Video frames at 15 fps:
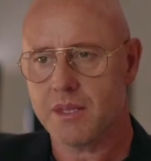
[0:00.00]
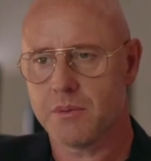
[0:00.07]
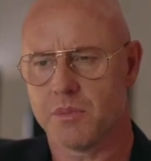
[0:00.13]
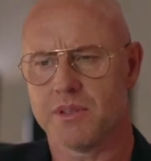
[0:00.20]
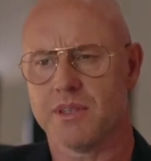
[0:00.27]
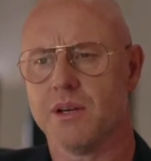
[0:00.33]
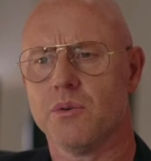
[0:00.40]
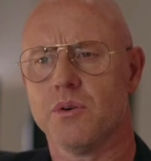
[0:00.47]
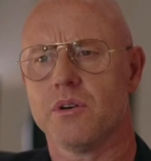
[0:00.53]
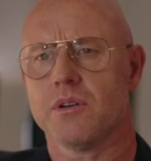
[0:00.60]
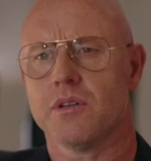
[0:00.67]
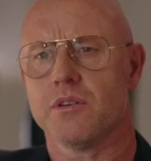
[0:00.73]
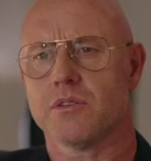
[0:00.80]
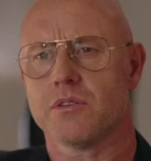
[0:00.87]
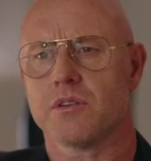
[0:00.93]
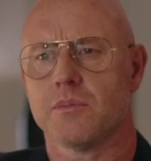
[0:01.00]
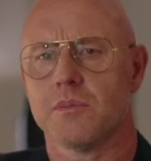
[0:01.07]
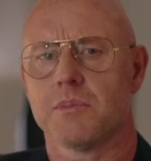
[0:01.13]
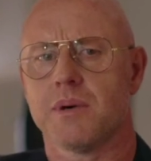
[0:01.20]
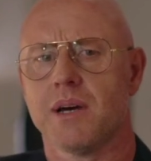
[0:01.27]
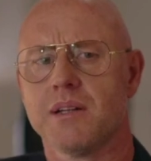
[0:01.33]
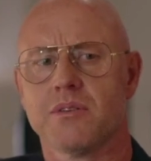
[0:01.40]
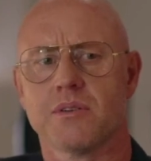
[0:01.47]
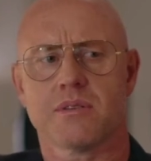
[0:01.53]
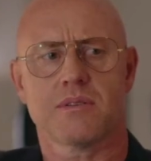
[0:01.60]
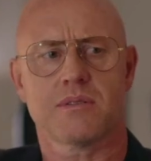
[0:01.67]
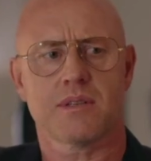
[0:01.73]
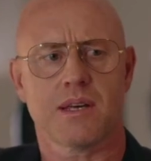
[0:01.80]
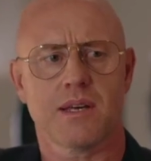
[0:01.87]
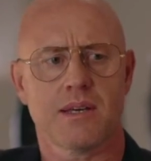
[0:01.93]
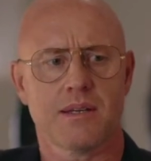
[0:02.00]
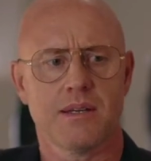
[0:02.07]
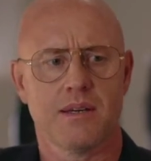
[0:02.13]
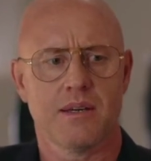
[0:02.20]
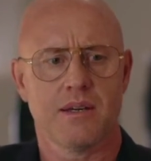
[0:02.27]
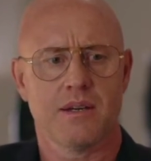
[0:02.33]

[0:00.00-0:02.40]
But they were just coming back to us and saying,